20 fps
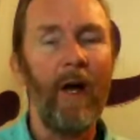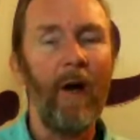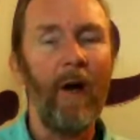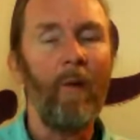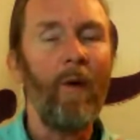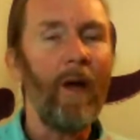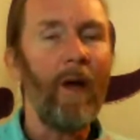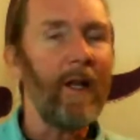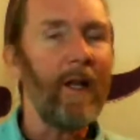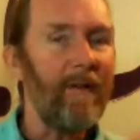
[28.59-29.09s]
I
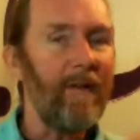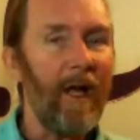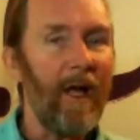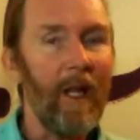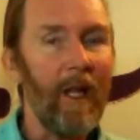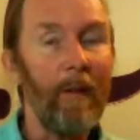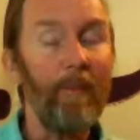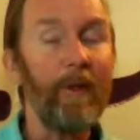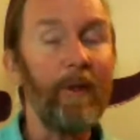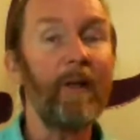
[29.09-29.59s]
want to
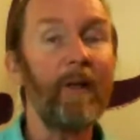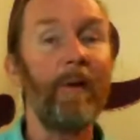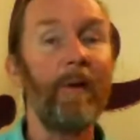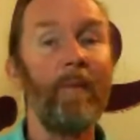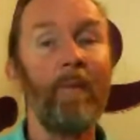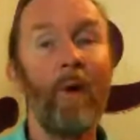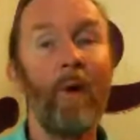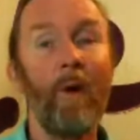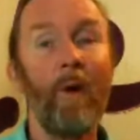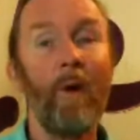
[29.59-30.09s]
develop a little bit
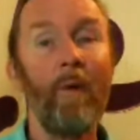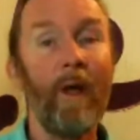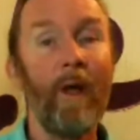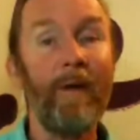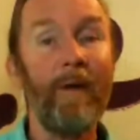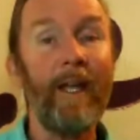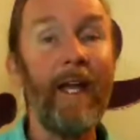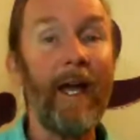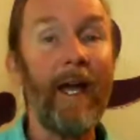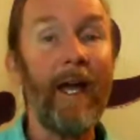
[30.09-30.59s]
more what I
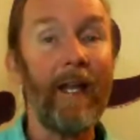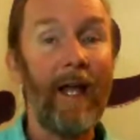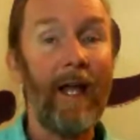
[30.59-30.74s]
began